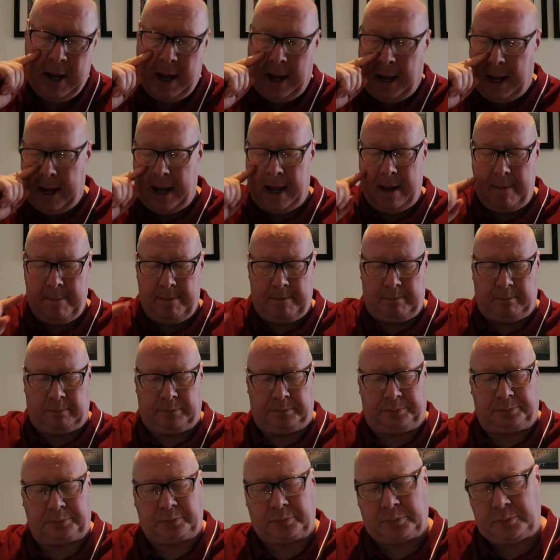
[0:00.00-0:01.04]
But
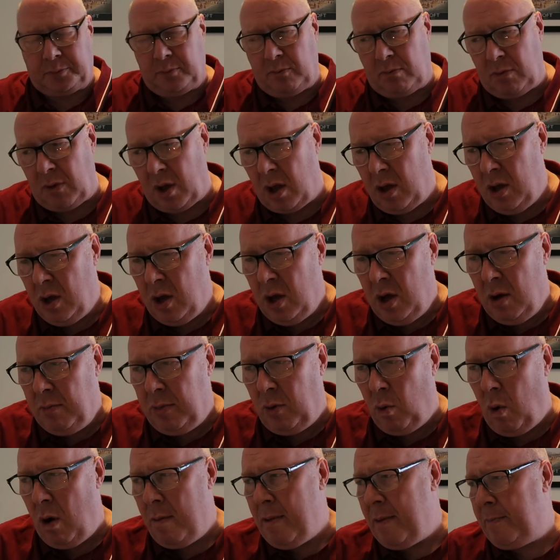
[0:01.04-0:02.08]

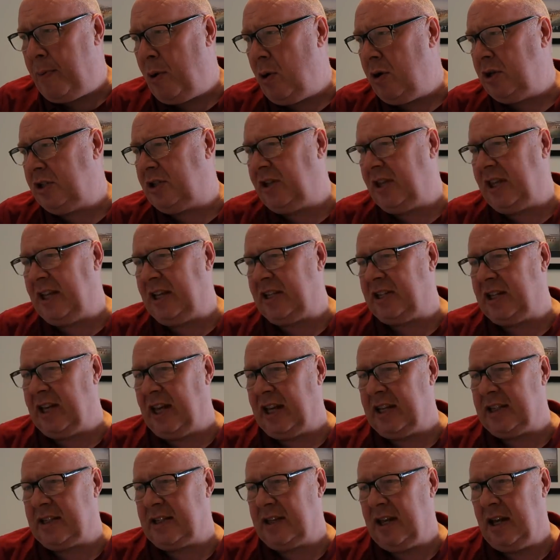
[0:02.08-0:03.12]
one of the points of this
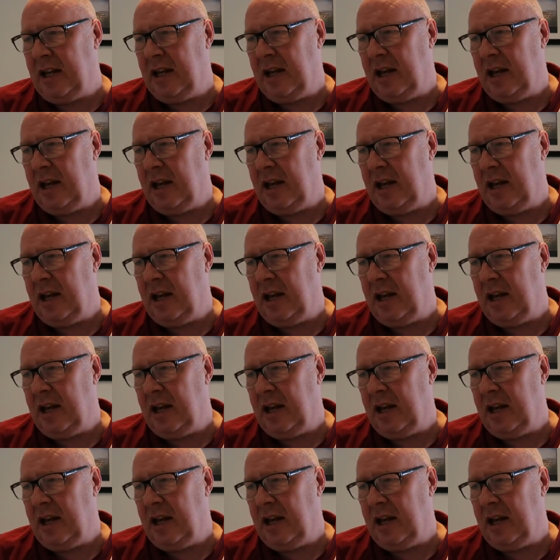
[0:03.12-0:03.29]
is